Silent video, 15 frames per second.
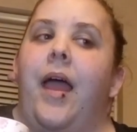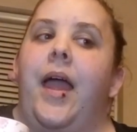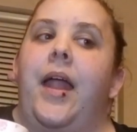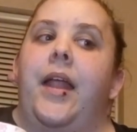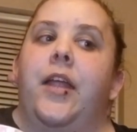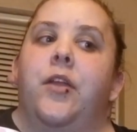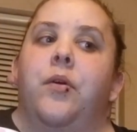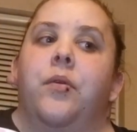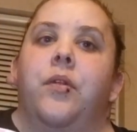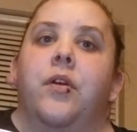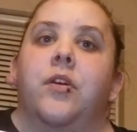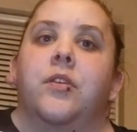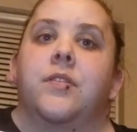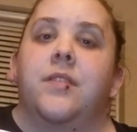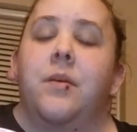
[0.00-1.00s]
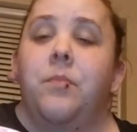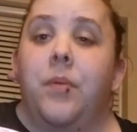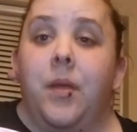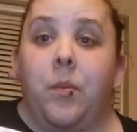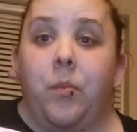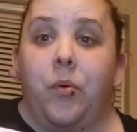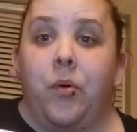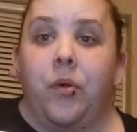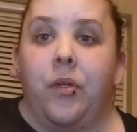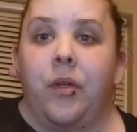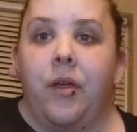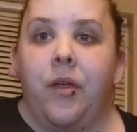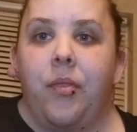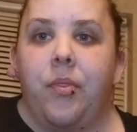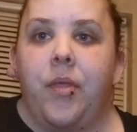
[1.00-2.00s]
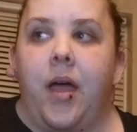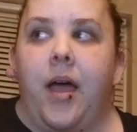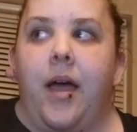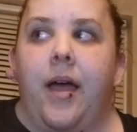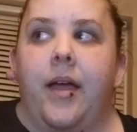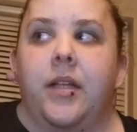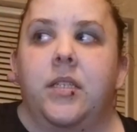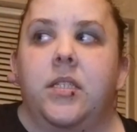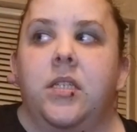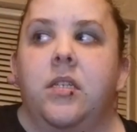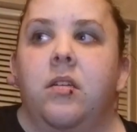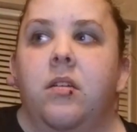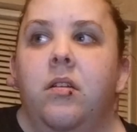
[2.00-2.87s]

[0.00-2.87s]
And I know there are some people that